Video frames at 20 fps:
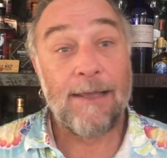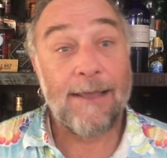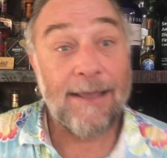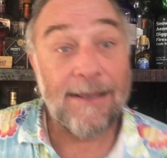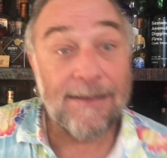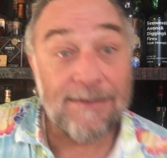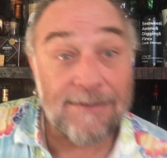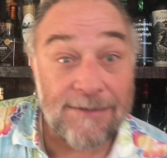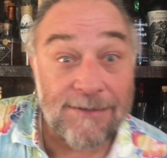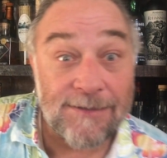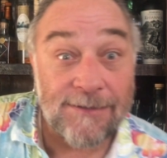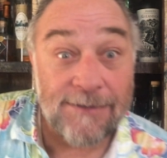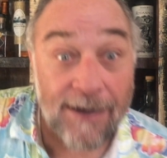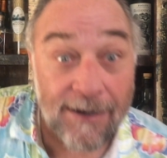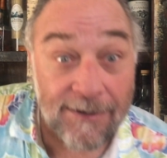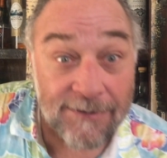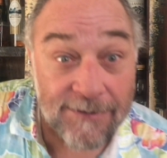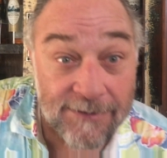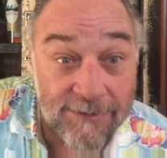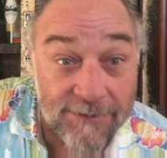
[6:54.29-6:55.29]
is
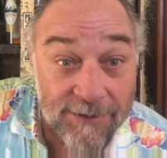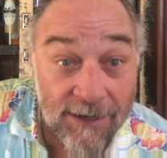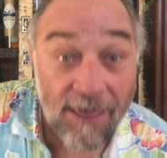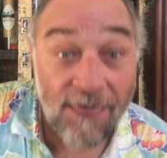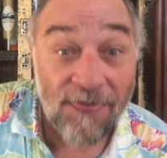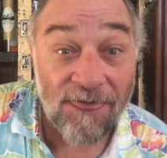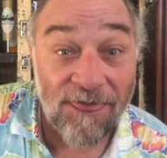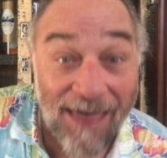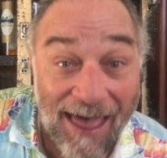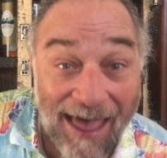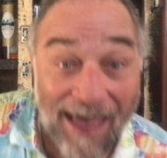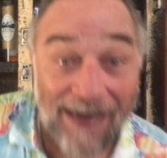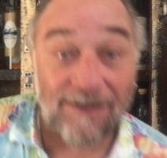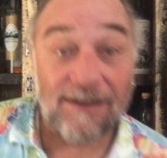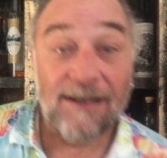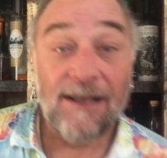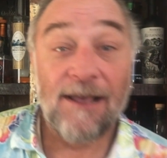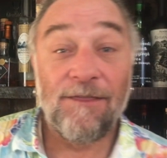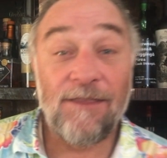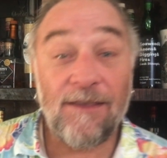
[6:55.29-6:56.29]
just that.
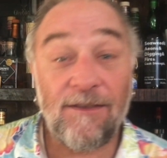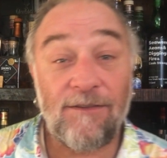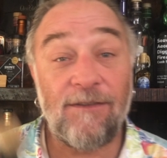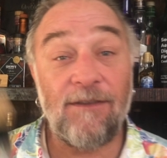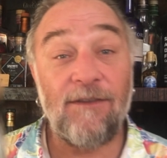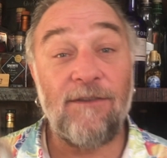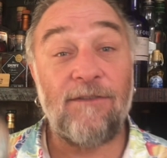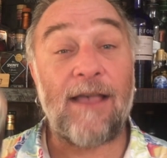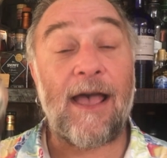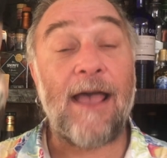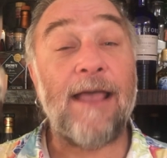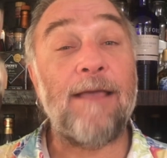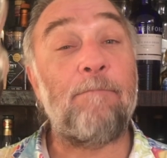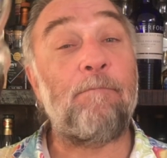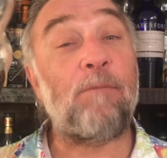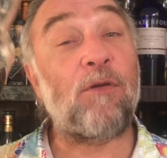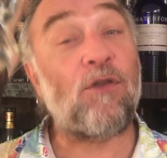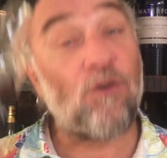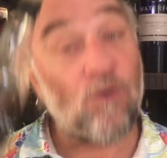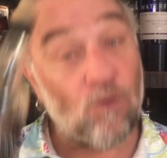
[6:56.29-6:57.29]
This is a
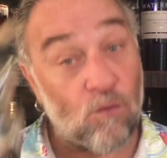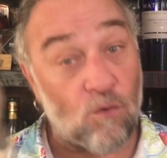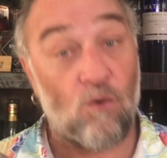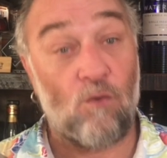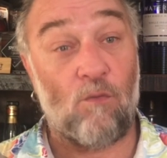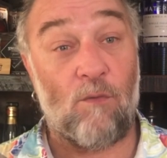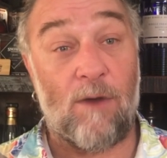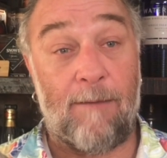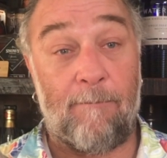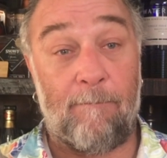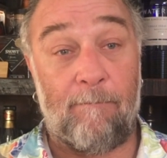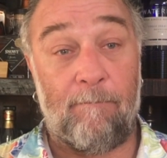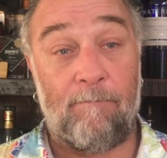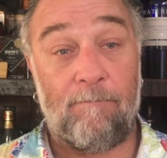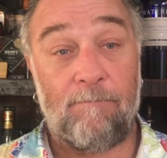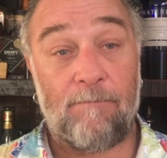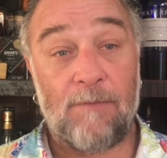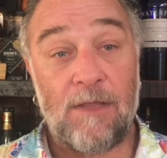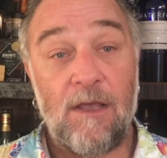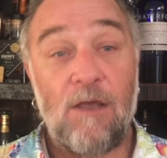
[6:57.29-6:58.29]
pure rum,
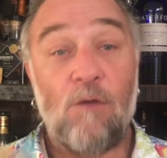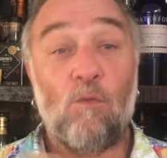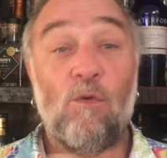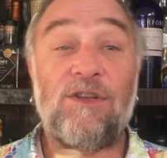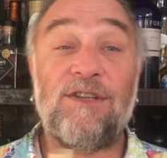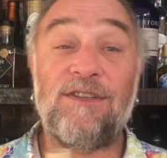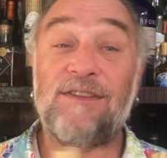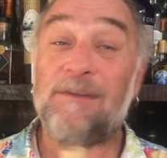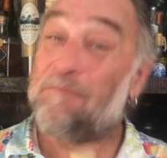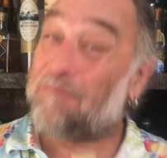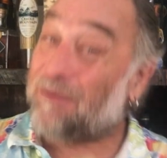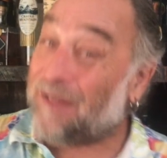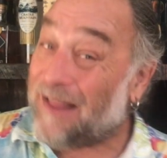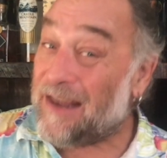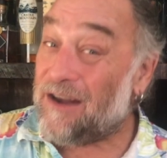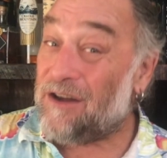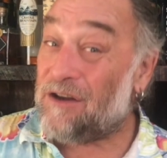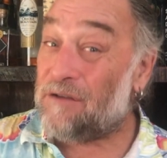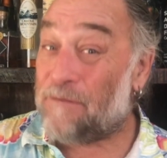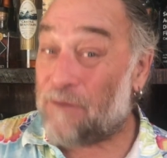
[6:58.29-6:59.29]
which is a
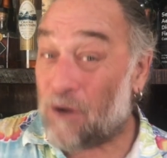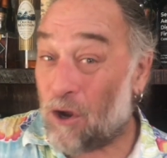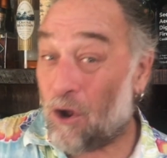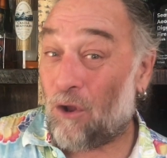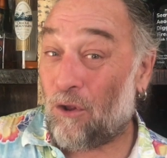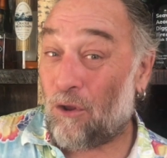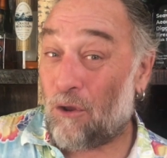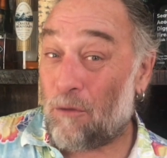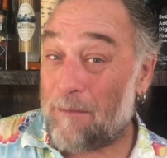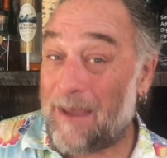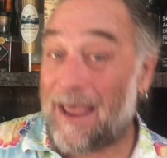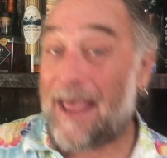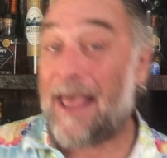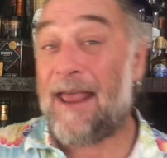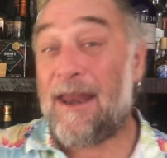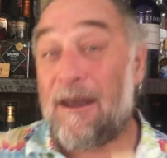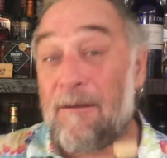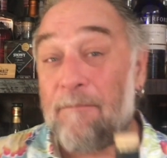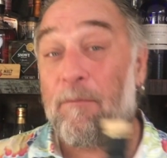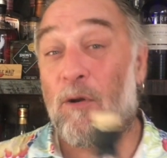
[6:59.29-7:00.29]
blend of column
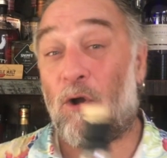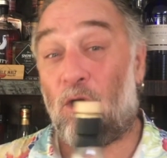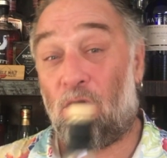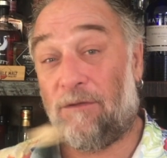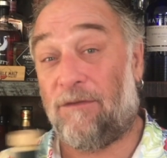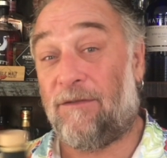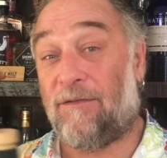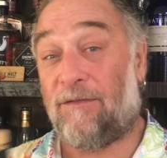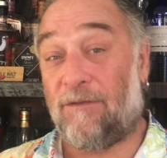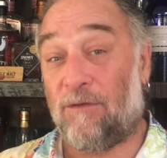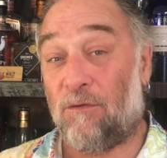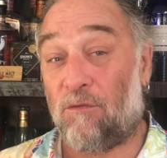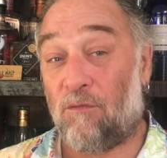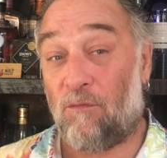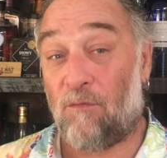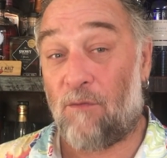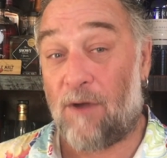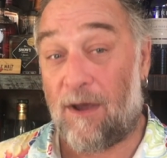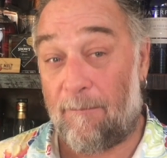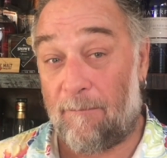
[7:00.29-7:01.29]
and pot still
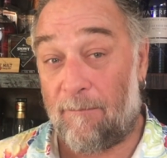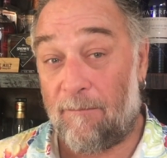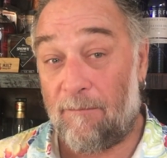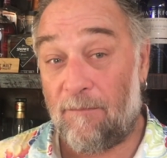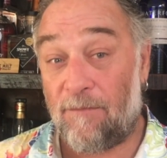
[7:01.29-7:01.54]
rum